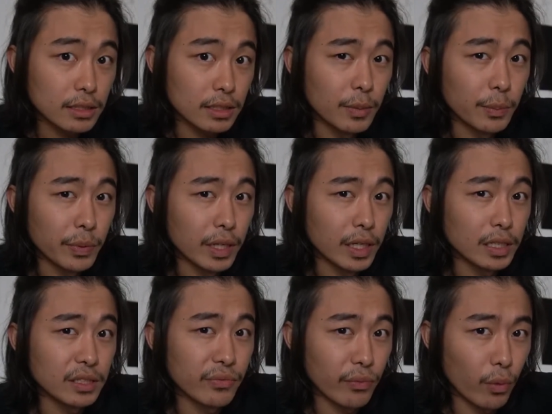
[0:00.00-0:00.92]
a
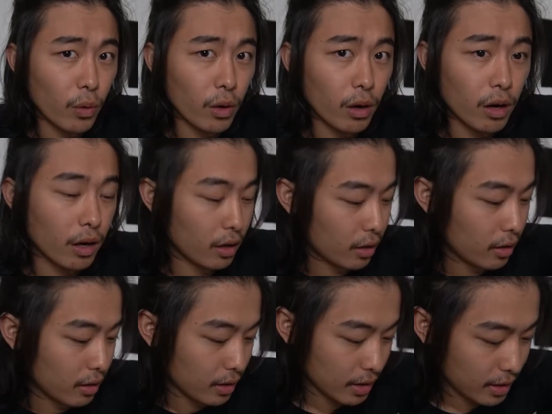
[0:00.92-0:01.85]
PS4.
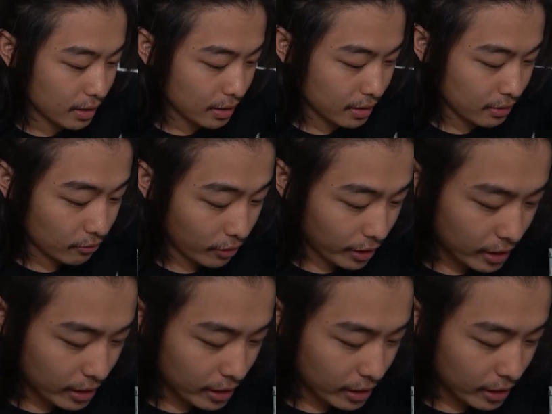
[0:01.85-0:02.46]
Right